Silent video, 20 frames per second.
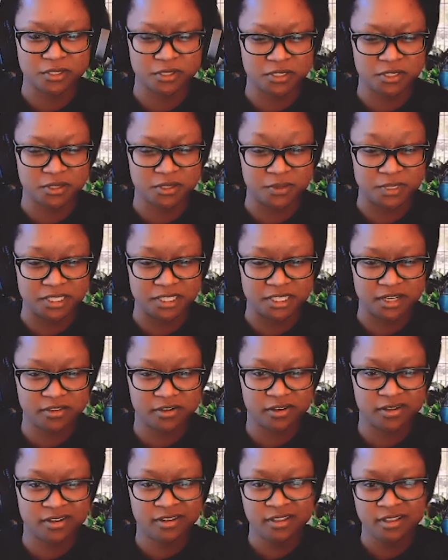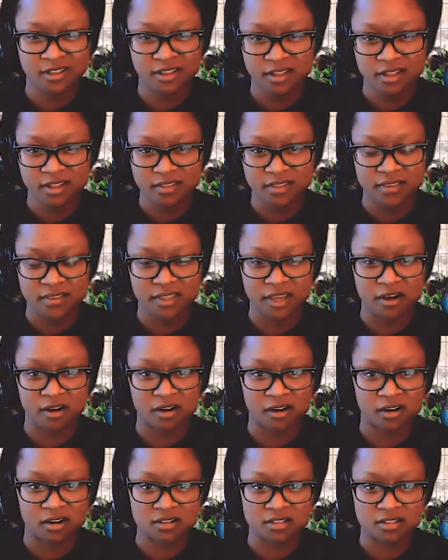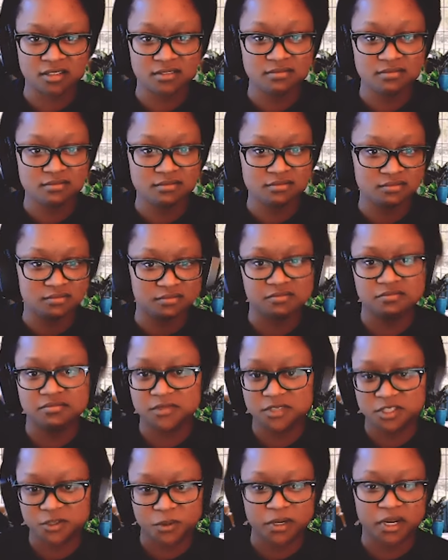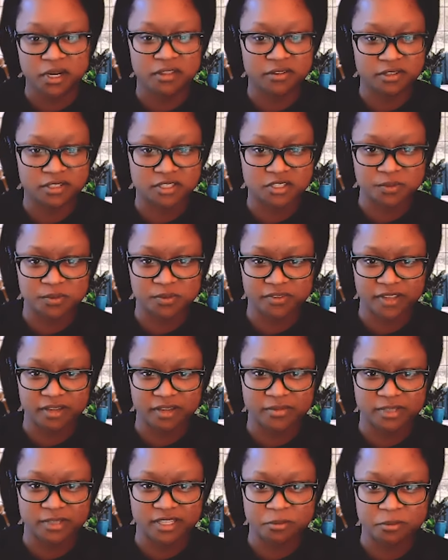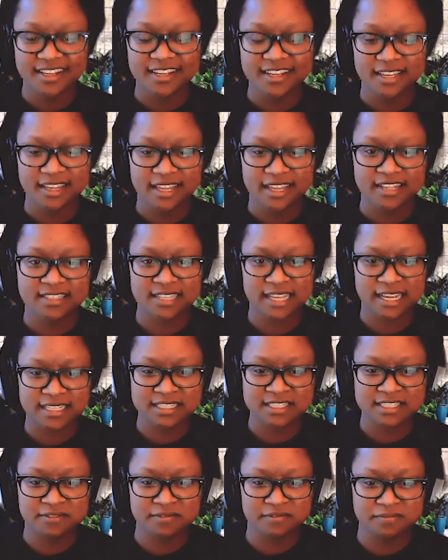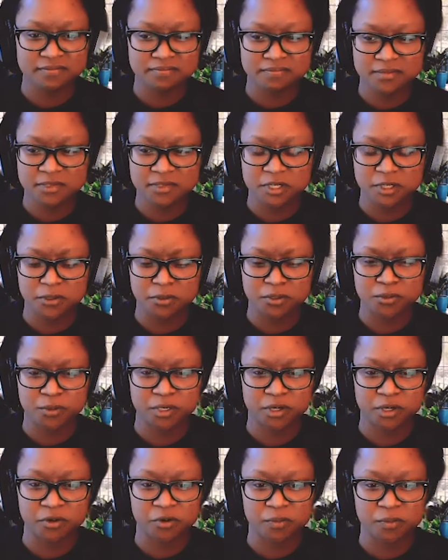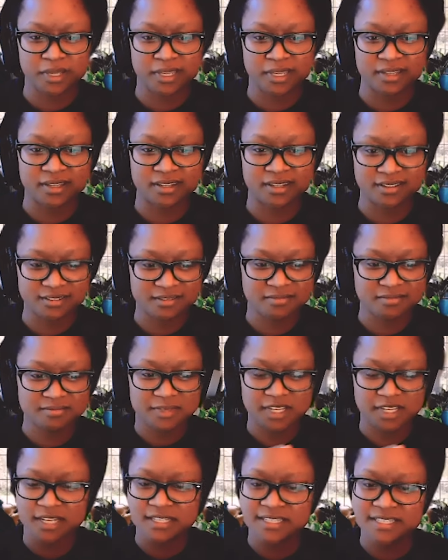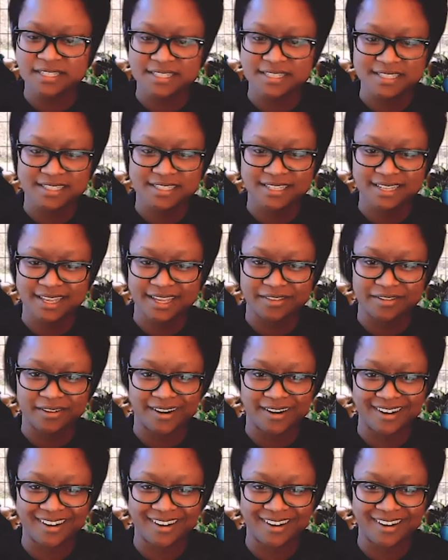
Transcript: to each other than they are to another superfamily. It's as if, you know, you were grouping cousins together.